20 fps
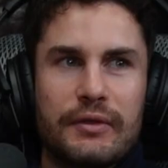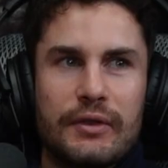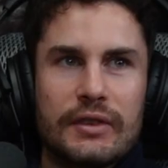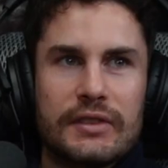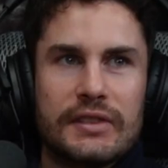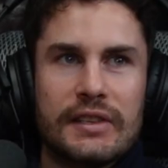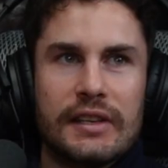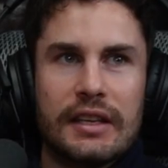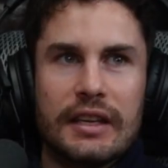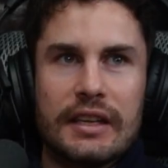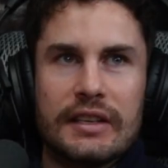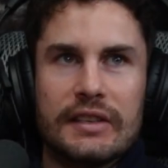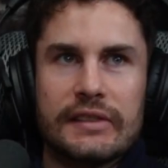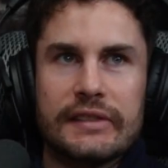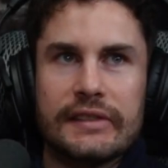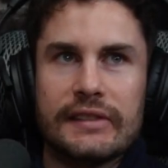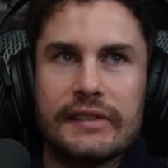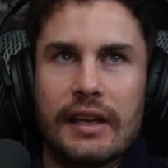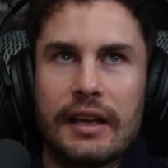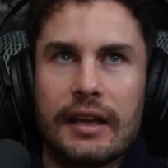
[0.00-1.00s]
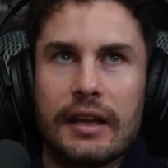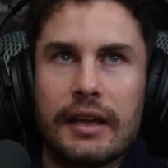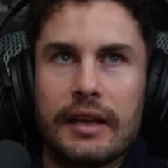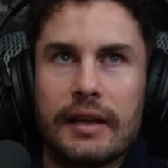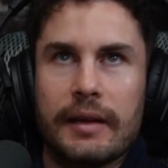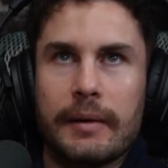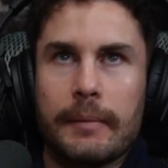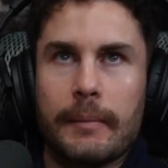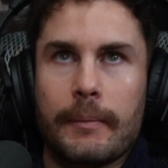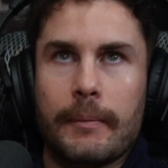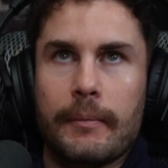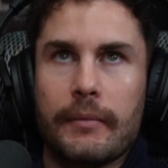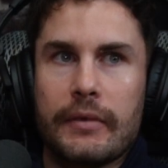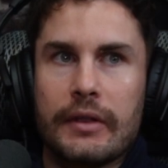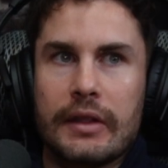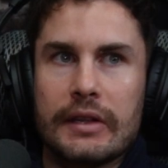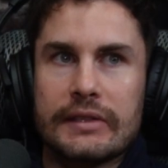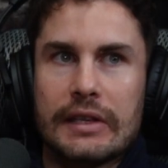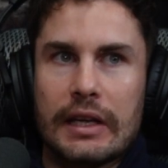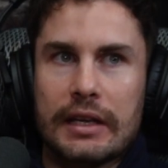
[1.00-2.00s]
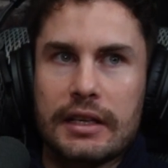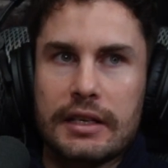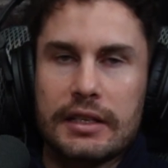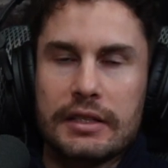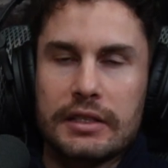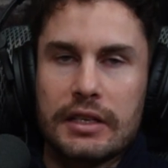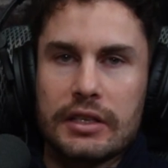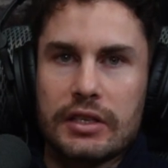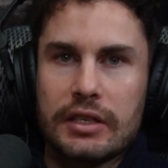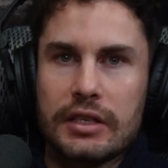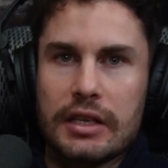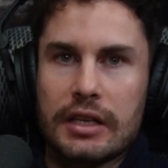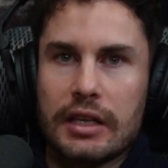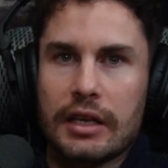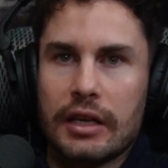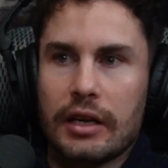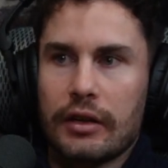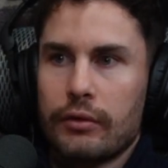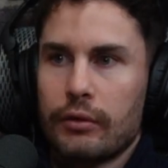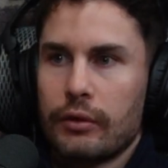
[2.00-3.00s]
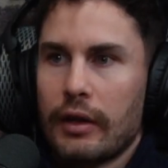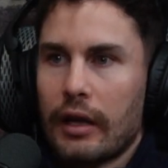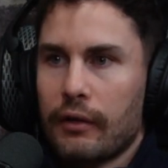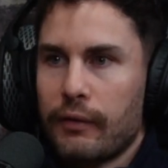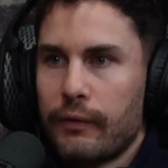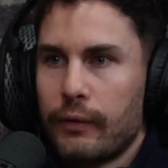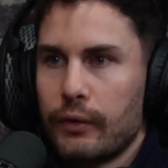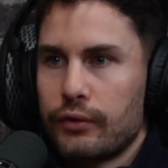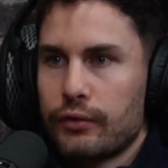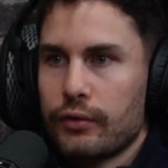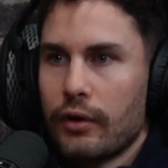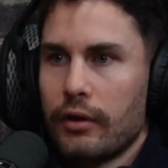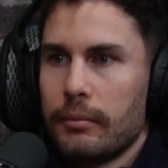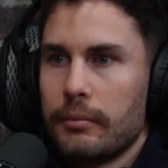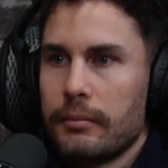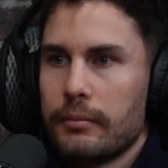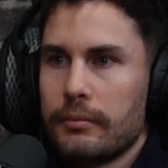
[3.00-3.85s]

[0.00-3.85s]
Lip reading: used it is there's like a condition you can get called like foot drop.